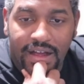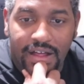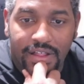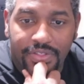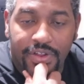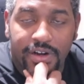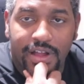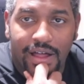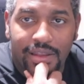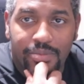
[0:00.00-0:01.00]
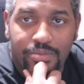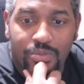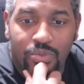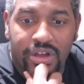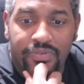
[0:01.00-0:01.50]
third column
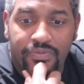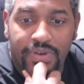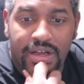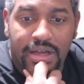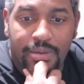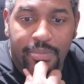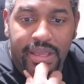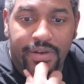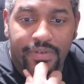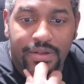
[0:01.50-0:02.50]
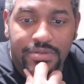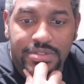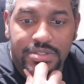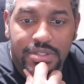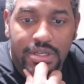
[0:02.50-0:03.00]
with beacon
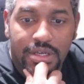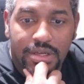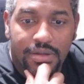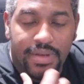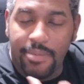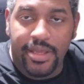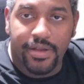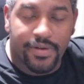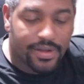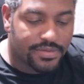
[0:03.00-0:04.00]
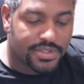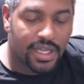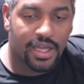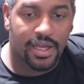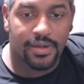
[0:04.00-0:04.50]
rounds. Not beacon rounds.
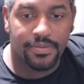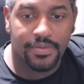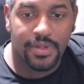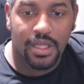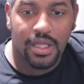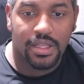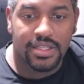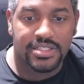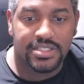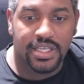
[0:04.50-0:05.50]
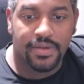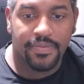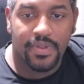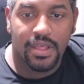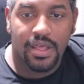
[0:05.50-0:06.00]
Let's see.
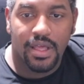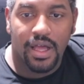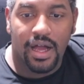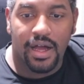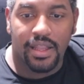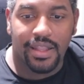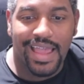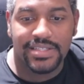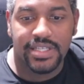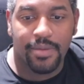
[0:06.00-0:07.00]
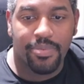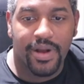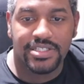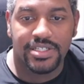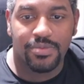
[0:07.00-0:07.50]
Lasting
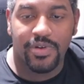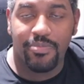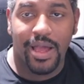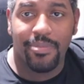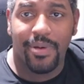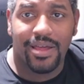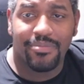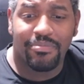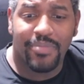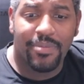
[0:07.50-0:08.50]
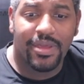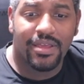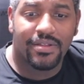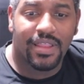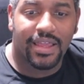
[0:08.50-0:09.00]
impression with bipod, maybe
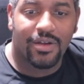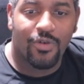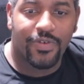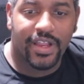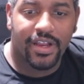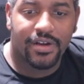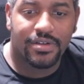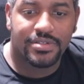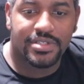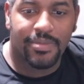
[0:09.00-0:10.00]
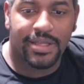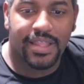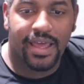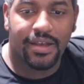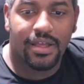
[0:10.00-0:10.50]
like over here, something like
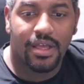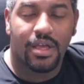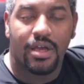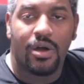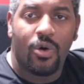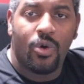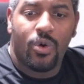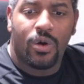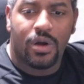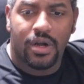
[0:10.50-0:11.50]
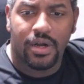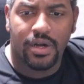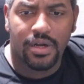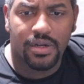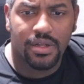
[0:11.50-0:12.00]
that.
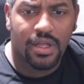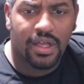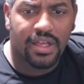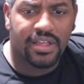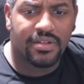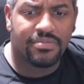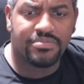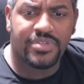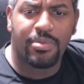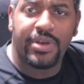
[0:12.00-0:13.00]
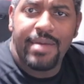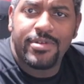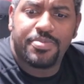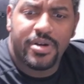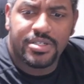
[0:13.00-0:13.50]
Or double
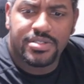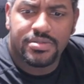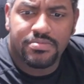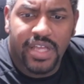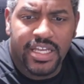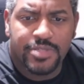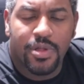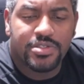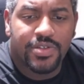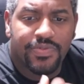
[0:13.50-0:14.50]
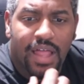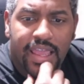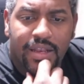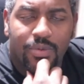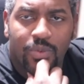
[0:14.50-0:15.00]
damage perks, explosive
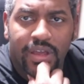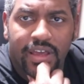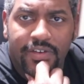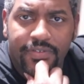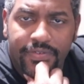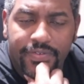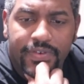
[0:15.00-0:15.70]
light with